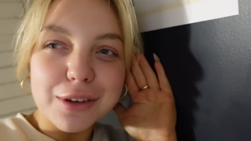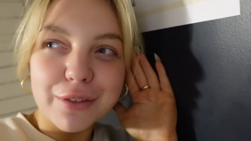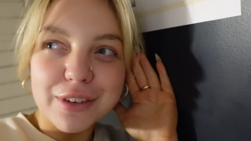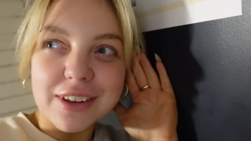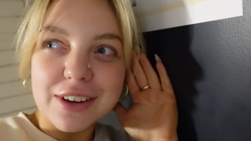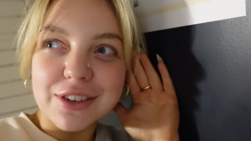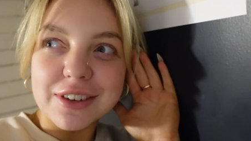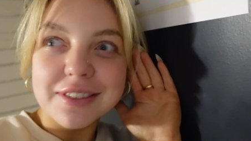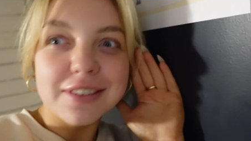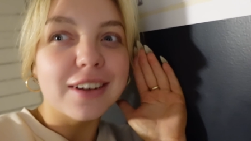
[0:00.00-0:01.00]

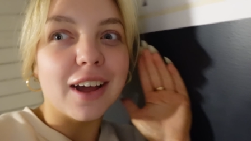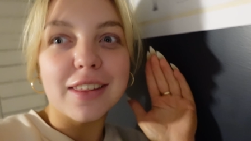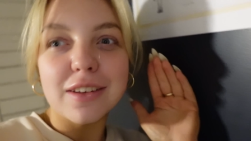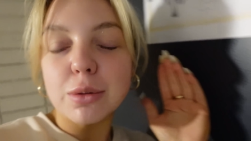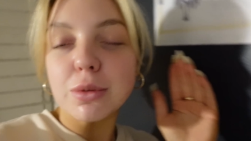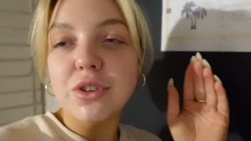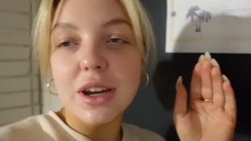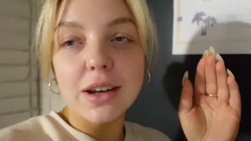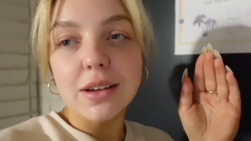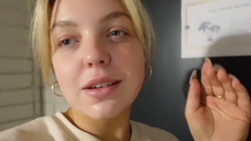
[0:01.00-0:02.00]
conversation. I think someone
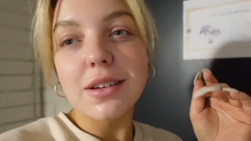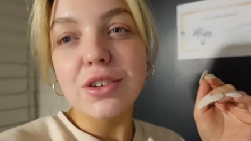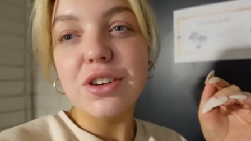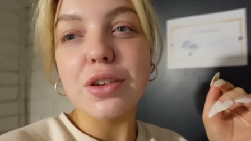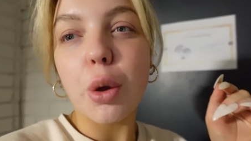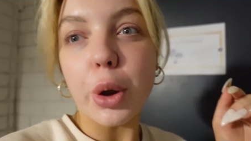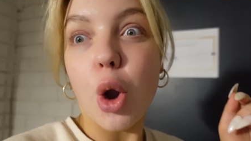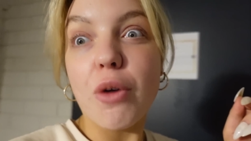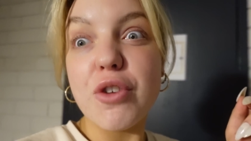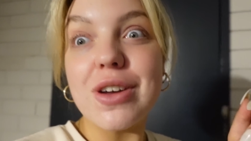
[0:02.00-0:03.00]
cheated and she's going
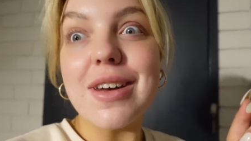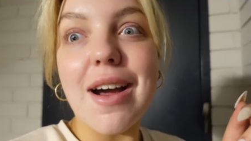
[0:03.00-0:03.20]
off her